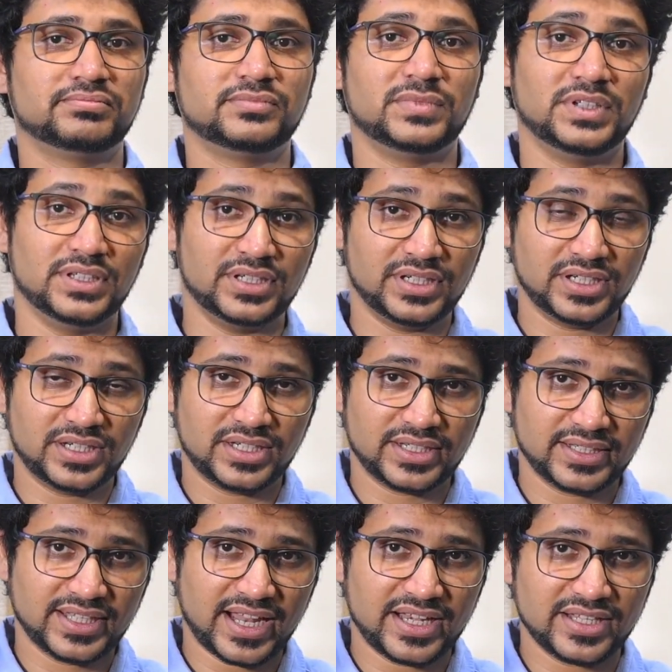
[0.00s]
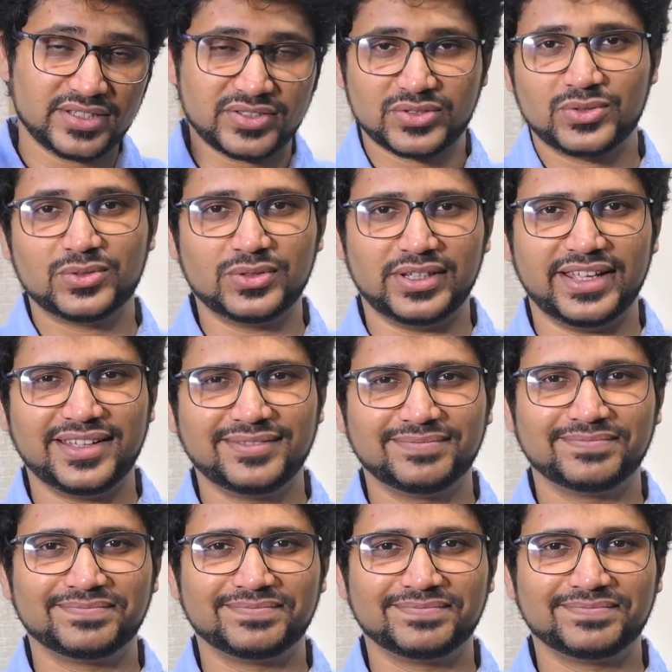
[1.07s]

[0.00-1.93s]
Learned that in school, yeah?